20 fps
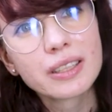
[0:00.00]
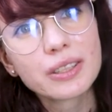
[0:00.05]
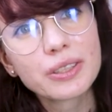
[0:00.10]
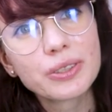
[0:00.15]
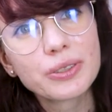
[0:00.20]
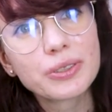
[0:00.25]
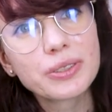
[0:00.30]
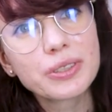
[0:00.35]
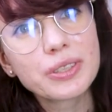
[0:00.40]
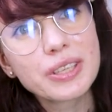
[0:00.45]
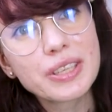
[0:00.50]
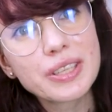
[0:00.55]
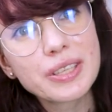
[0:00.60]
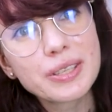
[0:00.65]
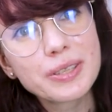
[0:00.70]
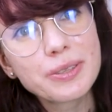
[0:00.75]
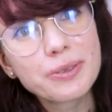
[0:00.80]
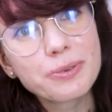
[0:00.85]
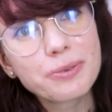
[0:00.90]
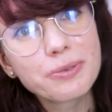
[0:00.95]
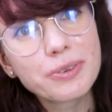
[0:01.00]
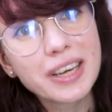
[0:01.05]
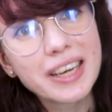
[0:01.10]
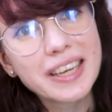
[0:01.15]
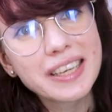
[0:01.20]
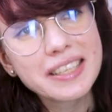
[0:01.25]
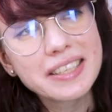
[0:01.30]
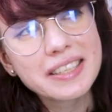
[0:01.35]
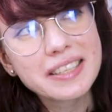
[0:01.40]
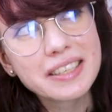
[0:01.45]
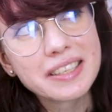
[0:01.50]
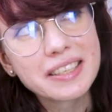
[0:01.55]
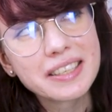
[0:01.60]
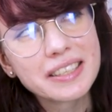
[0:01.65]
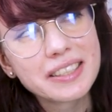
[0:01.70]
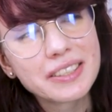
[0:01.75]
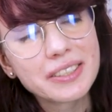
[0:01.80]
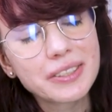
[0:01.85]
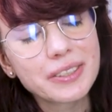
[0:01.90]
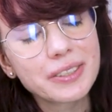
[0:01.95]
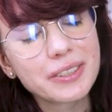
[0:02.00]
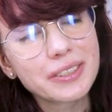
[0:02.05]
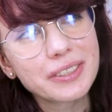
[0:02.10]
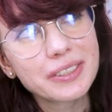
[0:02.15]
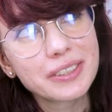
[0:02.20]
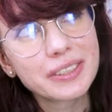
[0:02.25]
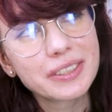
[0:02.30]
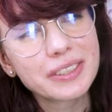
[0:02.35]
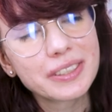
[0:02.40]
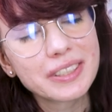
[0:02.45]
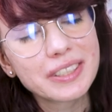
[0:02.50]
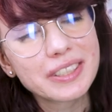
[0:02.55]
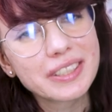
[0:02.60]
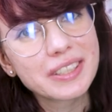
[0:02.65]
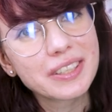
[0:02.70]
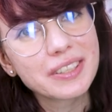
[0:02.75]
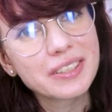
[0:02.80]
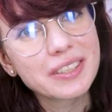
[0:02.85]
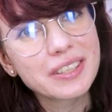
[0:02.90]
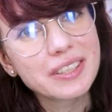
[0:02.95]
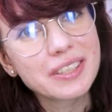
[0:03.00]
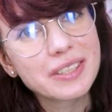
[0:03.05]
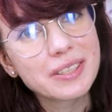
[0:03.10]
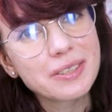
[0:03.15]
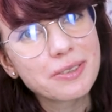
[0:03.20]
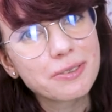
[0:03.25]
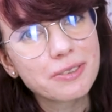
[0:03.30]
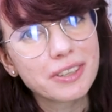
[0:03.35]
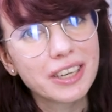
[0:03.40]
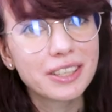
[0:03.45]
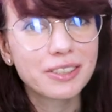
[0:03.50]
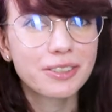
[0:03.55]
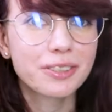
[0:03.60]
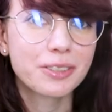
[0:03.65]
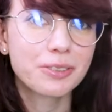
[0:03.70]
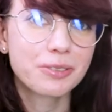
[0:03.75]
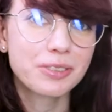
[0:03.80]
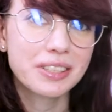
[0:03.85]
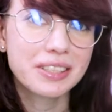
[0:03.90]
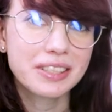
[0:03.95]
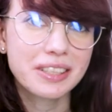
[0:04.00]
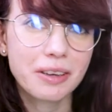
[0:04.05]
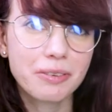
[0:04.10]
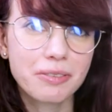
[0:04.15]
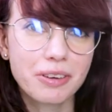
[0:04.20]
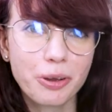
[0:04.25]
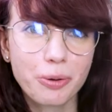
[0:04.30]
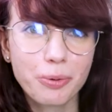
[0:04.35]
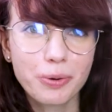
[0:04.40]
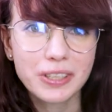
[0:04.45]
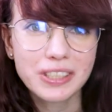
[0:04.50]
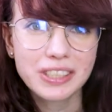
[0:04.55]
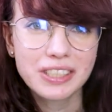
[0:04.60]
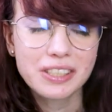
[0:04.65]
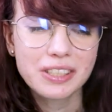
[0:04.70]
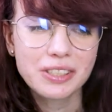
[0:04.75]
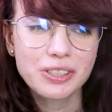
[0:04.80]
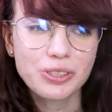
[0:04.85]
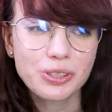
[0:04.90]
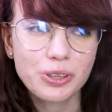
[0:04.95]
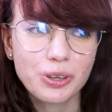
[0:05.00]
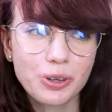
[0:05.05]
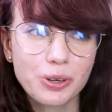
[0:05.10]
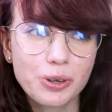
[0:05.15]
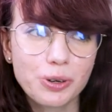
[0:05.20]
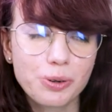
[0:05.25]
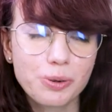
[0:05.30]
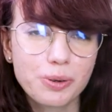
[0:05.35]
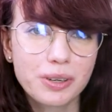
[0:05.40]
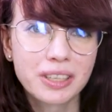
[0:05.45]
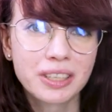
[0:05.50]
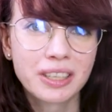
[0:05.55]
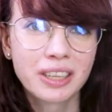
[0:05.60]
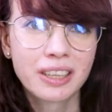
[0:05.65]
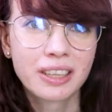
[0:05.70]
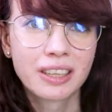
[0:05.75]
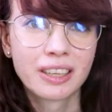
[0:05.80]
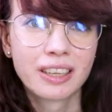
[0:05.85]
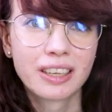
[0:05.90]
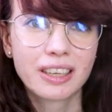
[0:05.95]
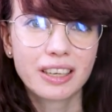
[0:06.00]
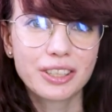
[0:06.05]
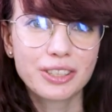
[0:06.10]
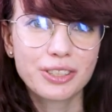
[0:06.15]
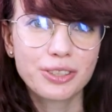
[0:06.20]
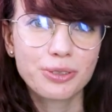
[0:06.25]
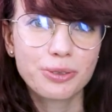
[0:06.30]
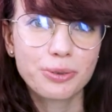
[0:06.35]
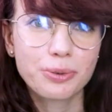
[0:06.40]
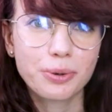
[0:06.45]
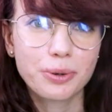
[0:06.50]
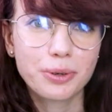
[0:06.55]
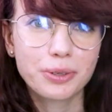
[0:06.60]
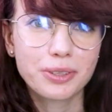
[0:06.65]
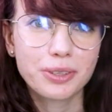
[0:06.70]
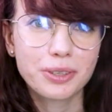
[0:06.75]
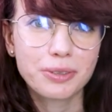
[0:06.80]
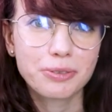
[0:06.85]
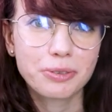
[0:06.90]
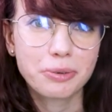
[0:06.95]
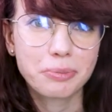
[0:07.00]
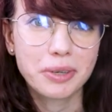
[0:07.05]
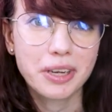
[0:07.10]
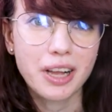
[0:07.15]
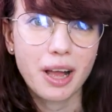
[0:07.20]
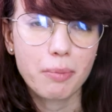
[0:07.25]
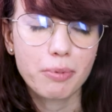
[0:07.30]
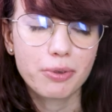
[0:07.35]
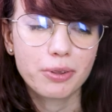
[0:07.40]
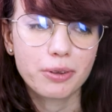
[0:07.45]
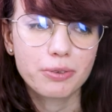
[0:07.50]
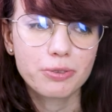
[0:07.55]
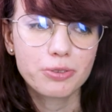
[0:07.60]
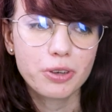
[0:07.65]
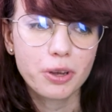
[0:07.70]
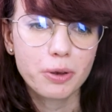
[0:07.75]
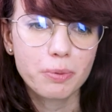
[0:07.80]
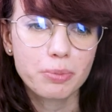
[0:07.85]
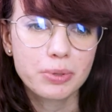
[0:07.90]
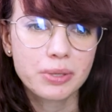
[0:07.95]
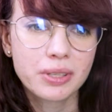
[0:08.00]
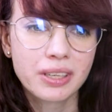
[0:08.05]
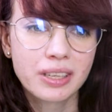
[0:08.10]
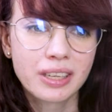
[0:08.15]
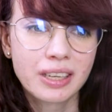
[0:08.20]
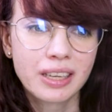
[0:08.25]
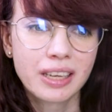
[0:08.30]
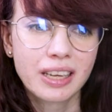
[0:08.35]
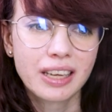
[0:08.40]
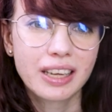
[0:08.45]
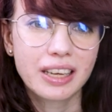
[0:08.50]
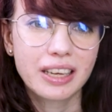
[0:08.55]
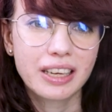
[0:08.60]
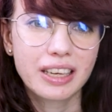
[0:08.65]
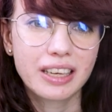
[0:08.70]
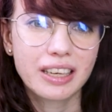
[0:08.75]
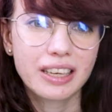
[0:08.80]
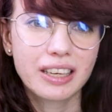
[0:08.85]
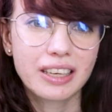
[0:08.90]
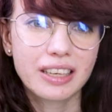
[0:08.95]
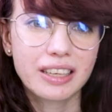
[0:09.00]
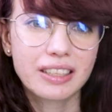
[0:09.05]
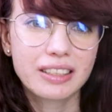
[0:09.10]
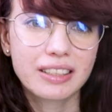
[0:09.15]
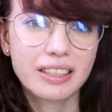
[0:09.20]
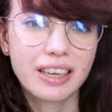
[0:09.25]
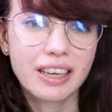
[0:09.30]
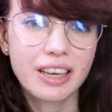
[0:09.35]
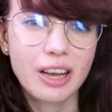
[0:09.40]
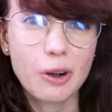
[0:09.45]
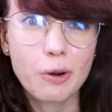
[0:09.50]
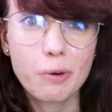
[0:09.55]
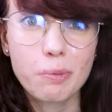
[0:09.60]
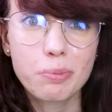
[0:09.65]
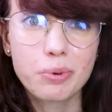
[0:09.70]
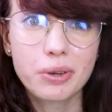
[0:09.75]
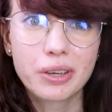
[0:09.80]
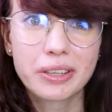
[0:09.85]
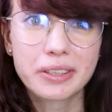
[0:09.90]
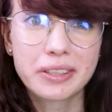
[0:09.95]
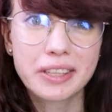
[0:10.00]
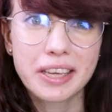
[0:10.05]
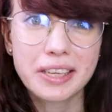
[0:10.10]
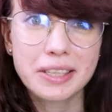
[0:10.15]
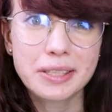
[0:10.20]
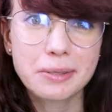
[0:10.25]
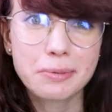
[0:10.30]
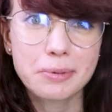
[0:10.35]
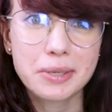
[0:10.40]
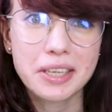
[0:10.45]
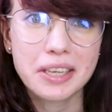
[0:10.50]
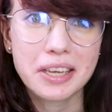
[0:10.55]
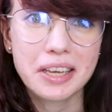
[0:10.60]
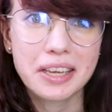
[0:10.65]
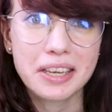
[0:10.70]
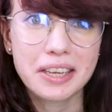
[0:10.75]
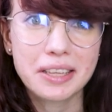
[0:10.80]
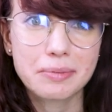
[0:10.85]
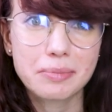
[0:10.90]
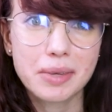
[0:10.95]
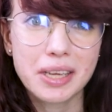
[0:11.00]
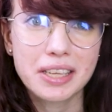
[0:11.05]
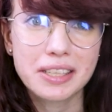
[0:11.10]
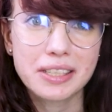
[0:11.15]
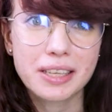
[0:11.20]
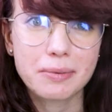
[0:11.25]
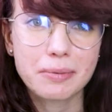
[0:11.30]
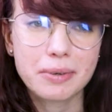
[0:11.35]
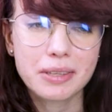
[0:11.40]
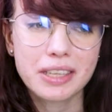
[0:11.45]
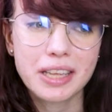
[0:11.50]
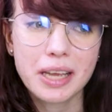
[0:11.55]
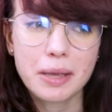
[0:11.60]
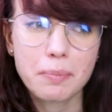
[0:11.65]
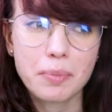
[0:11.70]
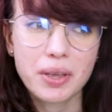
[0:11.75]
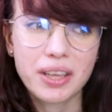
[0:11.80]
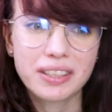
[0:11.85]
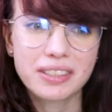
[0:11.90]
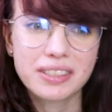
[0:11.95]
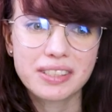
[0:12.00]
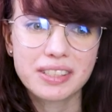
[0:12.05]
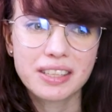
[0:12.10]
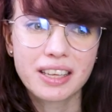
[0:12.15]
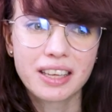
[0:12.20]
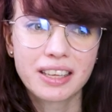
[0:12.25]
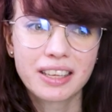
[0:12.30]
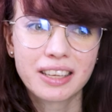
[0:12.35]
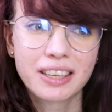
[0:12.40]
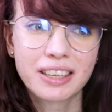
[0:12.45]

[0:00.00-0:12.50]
not easy to find. Uh, it's not easy to find all of the stuff I wanted, so I need to order from a couple of shops. And I hope next week I can make some clay pins